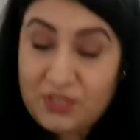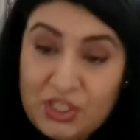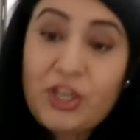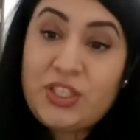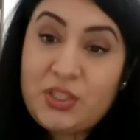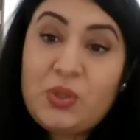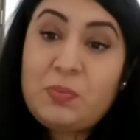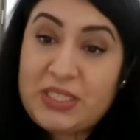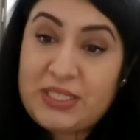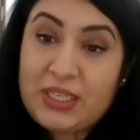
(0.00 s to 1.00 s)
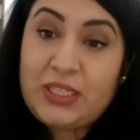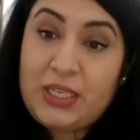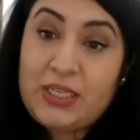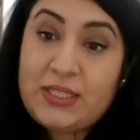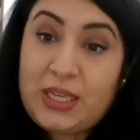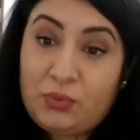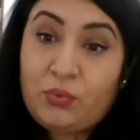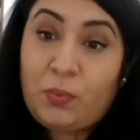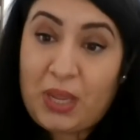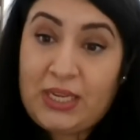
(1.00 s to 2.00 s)
started with my studies in
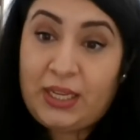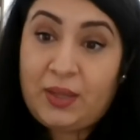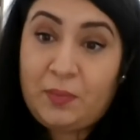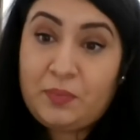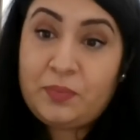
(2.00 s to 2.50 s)
Romania.